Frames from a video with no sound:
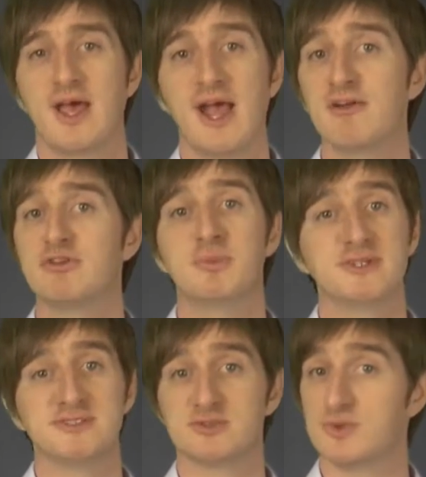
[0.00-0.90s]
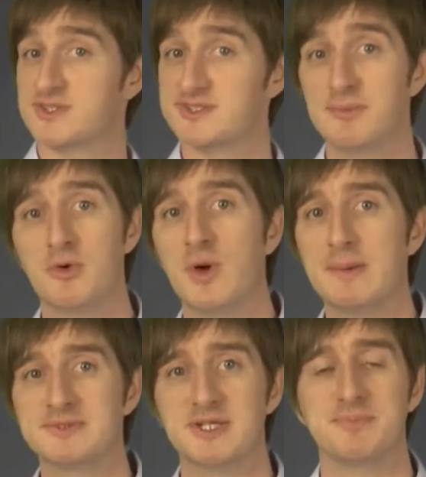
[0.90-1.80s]
Every business with a simple
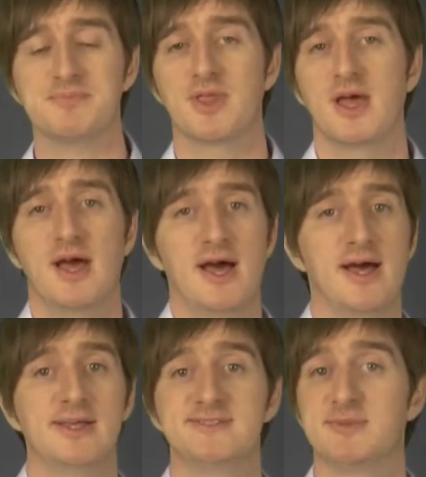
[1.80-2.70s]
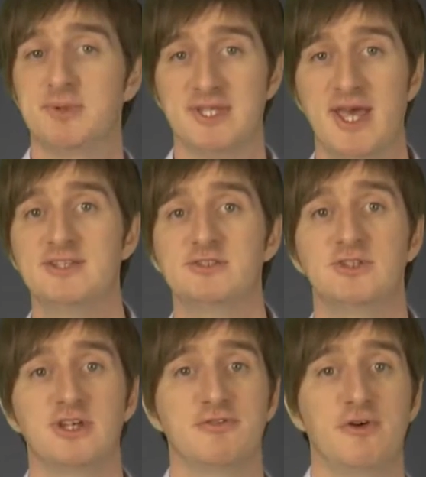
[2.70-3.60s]
website has the potential
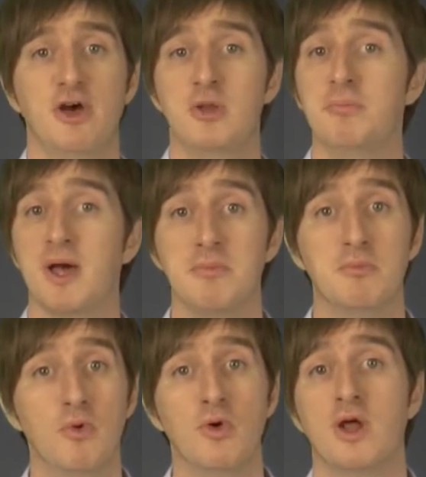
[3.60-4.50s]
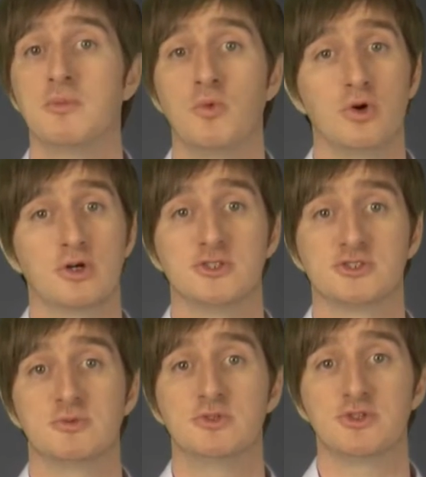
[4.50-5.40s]
to get found by more and more
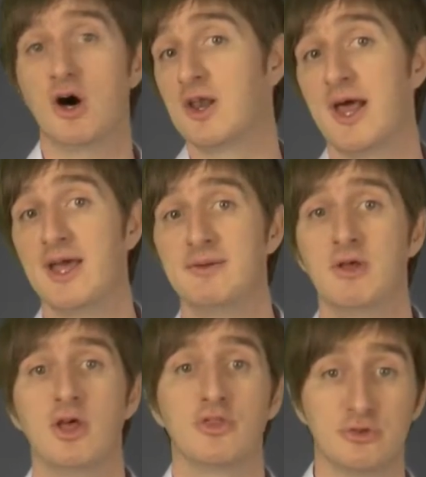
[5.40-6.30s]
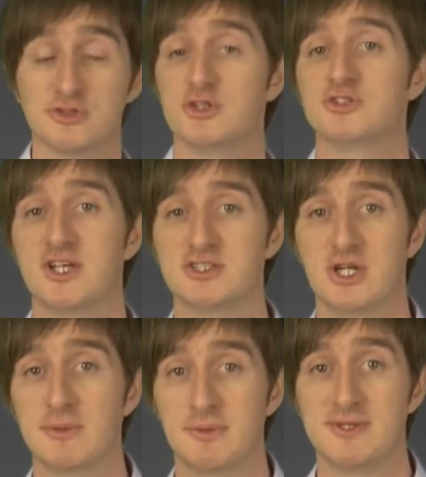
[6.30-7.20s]
customers online through search engine
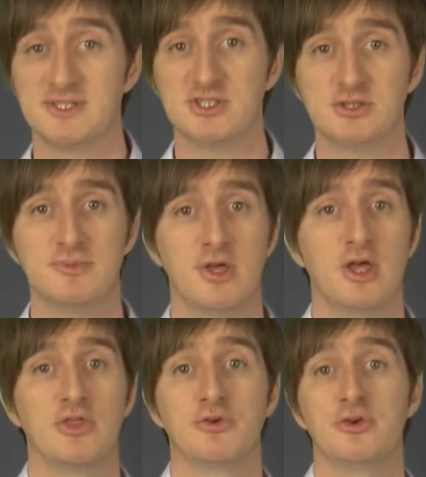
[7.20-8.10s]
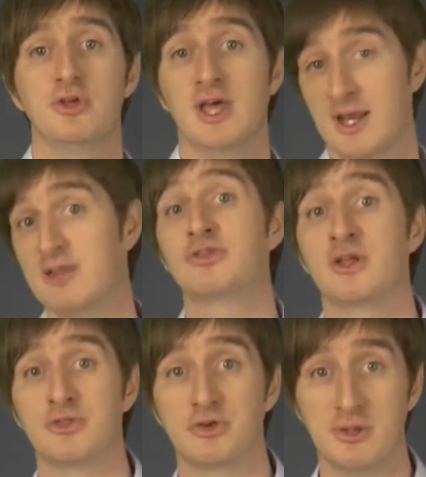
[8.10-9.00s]
optimization through
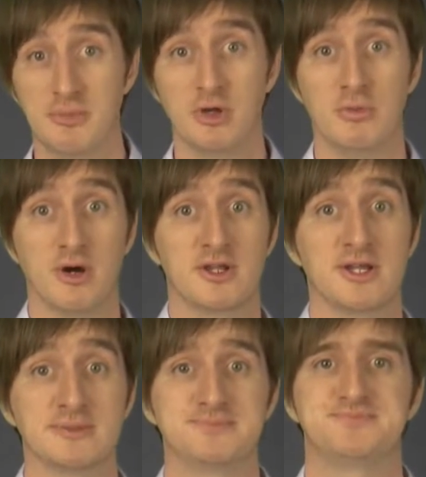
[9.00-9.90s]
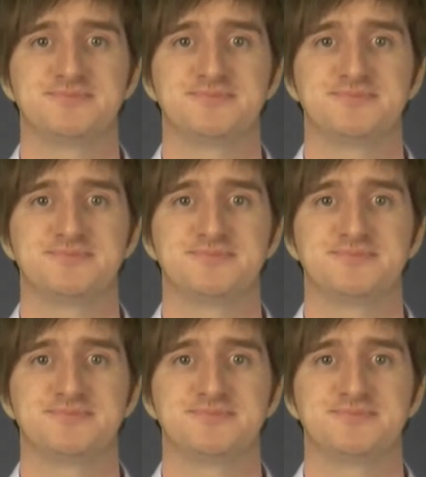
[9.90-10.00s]
inbound marketing.